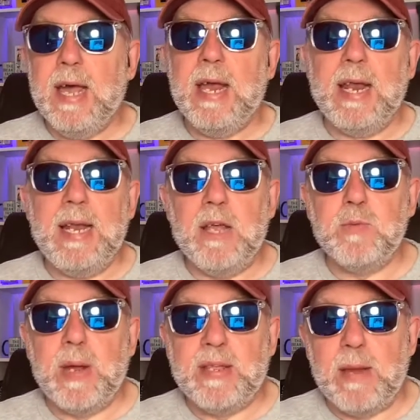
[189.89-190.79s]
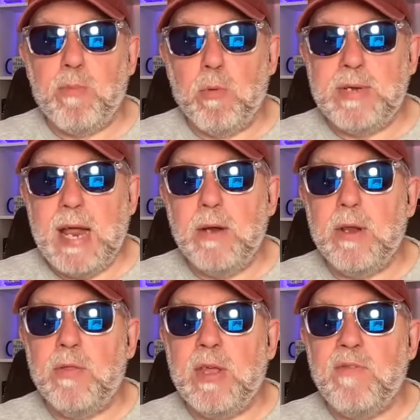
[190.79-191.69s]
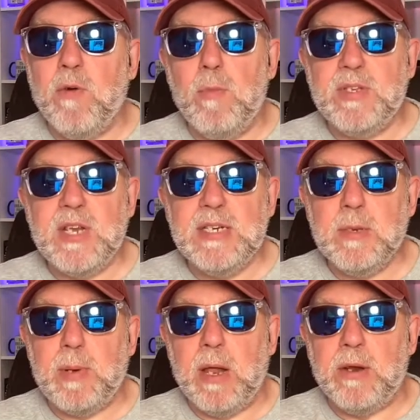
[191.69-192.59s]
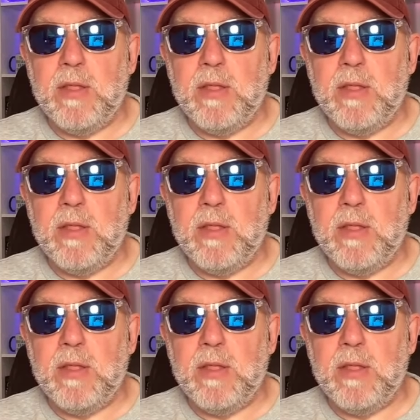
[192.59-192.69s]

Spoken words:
Late last week, they brought down the former sinter plant